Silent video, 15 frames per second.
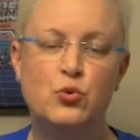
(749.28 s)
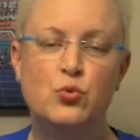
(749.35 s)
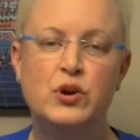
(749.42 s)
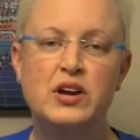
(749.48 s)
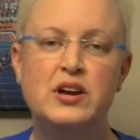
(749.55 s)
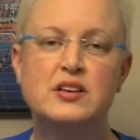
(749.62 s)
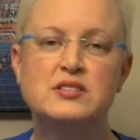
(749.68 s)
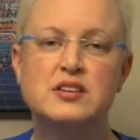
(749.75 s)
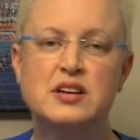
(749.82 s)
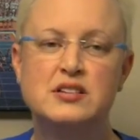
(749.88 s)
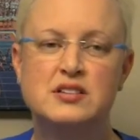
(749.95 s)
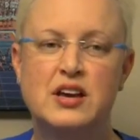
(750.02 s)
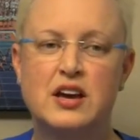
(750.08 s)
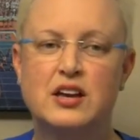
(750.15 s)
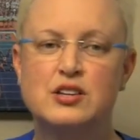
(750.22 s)
we as
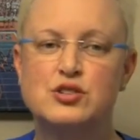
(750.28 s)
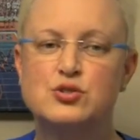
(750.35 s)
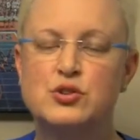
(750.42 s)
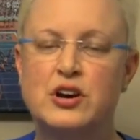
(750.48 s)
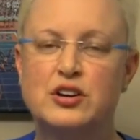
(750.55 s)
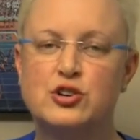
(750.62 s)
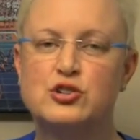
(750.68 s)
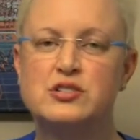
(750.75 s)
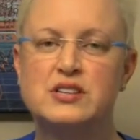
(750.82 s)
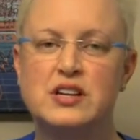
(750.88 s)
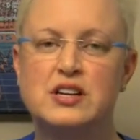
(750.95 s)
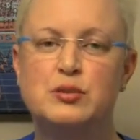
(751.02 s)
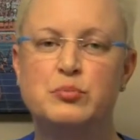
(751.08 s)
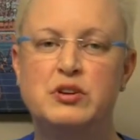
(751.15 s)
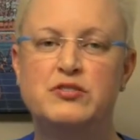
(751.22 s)
EdTech instructors
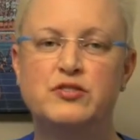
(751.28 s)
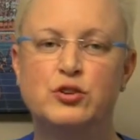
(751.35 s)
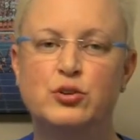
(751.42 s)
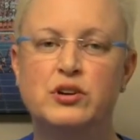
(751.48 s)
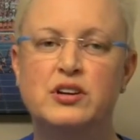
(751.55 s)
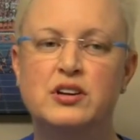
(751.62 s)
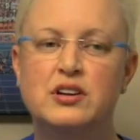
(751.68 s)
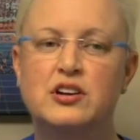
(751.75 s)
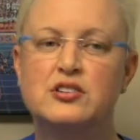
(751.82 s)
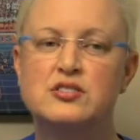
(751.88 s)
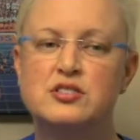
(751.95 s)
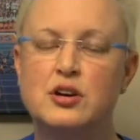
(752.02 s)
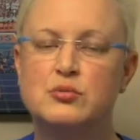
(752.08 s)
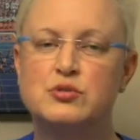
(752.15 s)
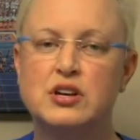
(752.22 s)
need to be fluent in our
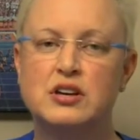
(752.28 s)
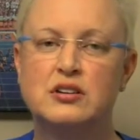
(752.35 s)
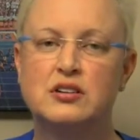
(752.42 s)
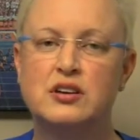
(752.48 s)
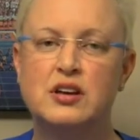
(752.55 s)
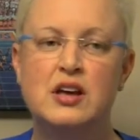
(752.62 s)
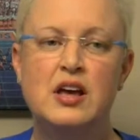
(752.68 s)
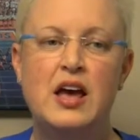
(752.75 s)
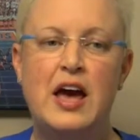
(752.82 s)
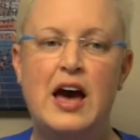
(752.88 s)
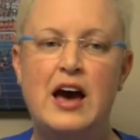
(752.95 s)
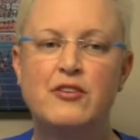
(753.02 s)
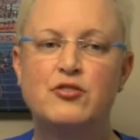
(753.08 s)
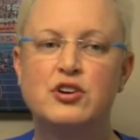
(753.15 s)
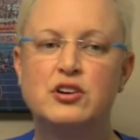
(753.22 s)
subject,
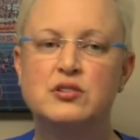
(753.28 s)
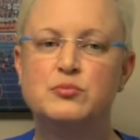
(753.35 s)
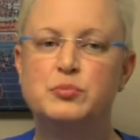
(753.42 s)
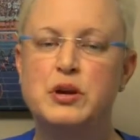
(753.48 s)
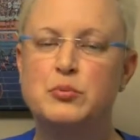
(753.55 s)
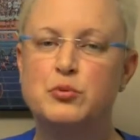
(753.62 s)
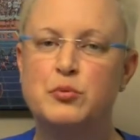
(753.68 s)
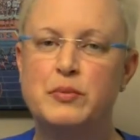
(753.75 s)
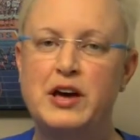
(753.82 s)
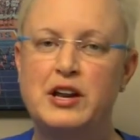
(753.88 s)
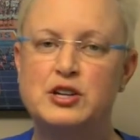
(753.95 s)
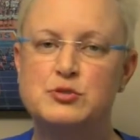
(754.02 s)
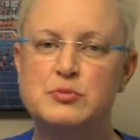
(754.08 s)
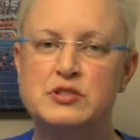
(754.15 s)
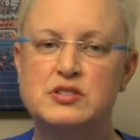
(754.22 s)
have good people
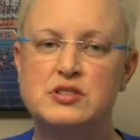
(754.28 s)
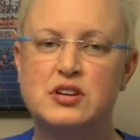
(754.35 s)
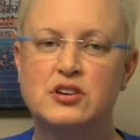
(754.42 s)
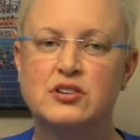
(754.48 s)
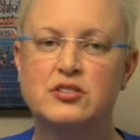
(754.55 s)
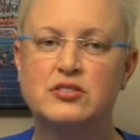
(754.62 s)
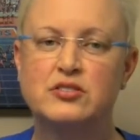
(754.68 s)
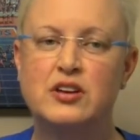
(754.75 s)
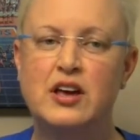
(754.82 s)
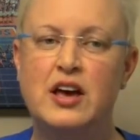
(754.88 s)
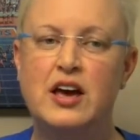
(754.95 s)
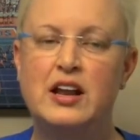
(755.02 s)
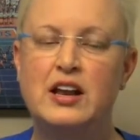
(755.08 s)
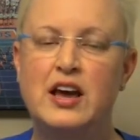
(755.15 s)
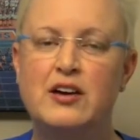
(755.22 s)
management skills,
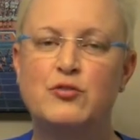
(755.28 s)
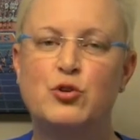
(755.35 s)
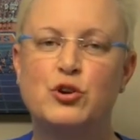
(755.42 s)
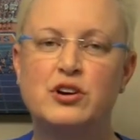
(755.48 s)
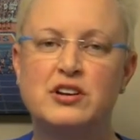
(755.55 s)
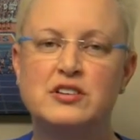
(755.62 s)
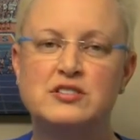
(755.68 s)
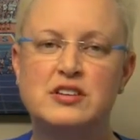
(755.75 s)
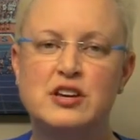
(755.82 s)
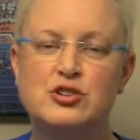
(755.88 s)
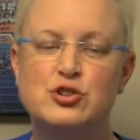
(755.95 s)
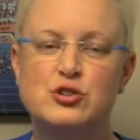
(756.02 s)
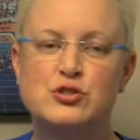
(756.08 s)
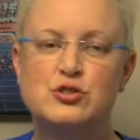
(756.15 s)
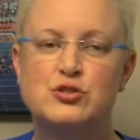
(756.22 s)
and have
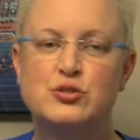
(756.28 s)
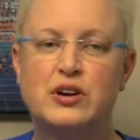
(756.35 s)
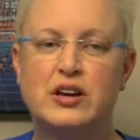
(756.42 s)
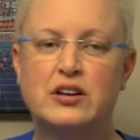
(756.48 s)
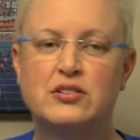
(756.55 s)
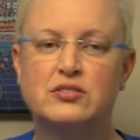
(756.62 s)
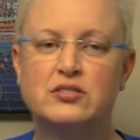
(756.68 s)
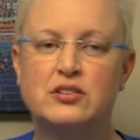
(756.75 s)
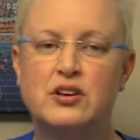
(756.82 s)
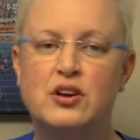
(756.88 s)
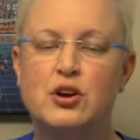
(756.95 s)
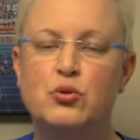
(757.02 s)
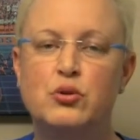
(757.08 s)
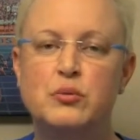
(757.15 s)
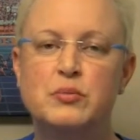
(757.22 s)
organizational strengths.
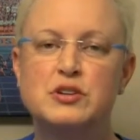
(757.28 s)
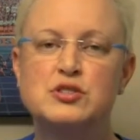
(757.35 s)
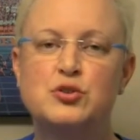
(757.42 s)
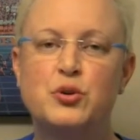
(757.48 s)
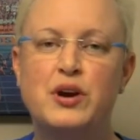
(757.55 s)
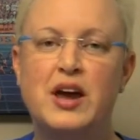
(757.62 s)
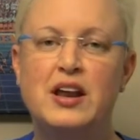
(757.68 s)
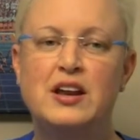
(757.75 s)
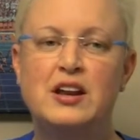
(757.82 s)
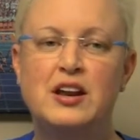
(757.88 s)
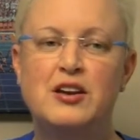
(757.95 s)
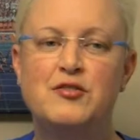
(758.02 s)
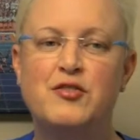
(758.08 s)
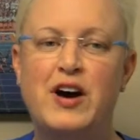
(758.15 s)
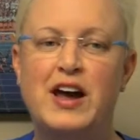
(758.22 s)
We must create an
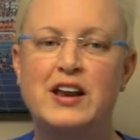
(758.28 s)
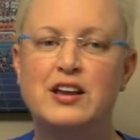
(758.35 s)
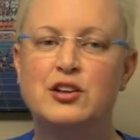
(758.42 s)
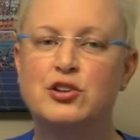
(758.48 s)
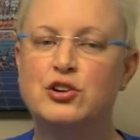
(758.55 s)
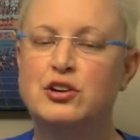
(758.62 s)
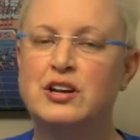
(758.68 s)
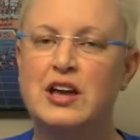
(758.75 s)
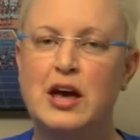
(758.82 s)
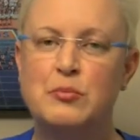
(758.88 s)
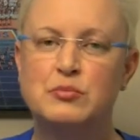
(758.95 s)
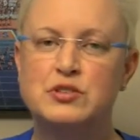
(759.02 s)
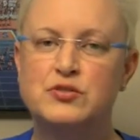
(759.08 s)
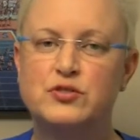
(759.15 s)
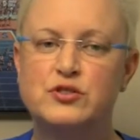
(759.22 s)
inviting learning
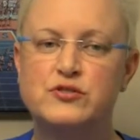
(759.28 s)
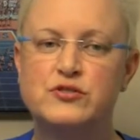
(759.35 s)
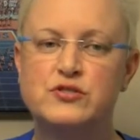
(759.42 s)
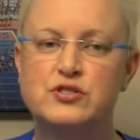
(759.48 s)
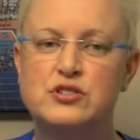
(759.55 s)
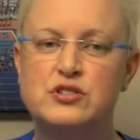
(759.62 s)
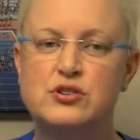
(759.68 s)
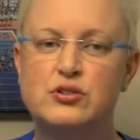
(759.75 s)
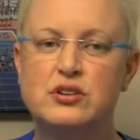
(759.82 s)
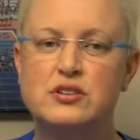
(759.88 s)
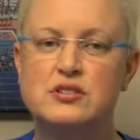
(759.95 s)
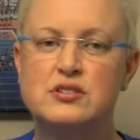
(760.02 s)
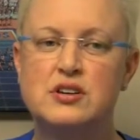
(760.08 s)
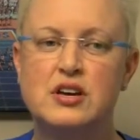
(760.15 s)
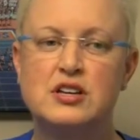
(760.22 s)
atmosphere for
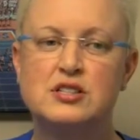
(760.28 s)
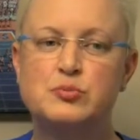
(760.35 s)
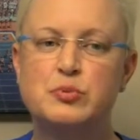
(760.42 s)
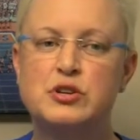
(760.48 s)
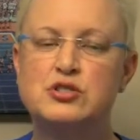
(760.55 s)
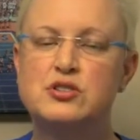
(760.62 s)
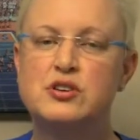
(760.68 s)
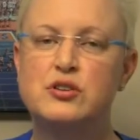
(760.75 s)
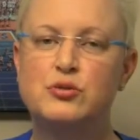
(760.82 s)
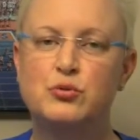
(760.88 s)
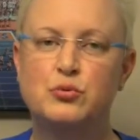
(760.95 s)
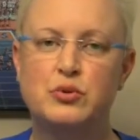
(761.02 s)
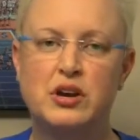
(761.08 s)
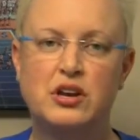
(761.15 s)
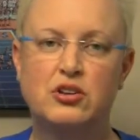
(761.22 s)
students, especially
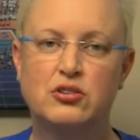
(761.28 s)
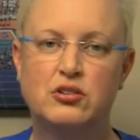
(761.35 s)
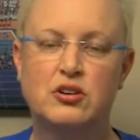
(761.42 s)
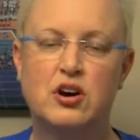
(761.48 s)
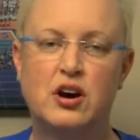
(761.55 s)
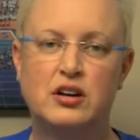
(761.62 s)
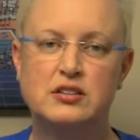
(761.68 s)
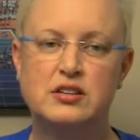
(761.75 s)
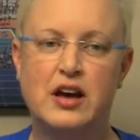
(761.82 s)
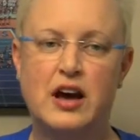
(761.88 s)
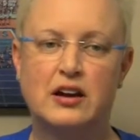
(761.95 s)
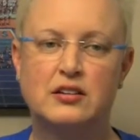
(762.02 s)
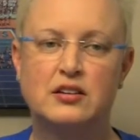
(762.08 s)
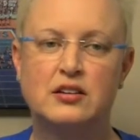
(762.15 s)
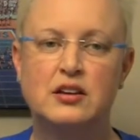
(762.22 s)
through regular
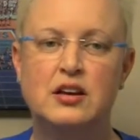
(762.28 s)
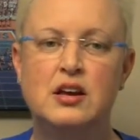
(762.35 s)
contact.